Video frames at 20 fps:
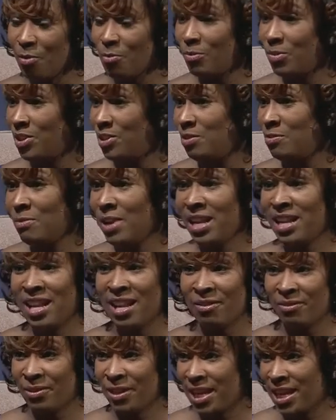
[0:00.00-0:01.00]
But you may
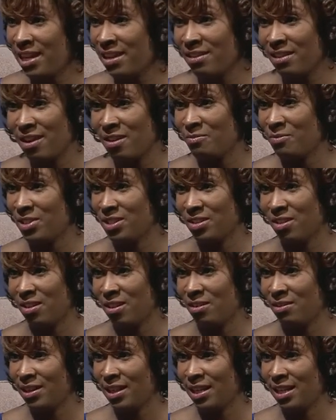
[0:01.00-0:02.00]
never hear I'm
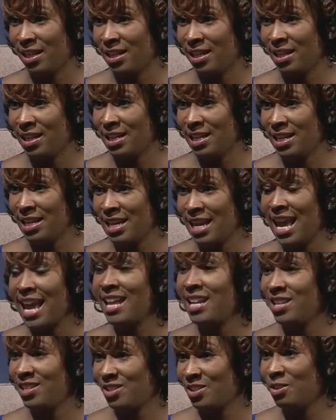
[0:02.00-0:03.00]
sorry.
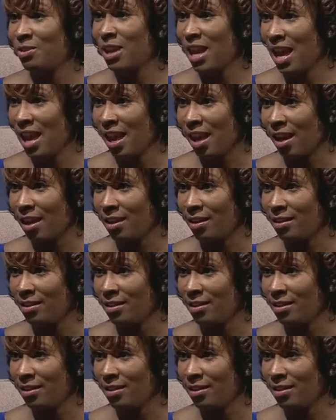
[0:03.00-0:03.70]
And it's okay.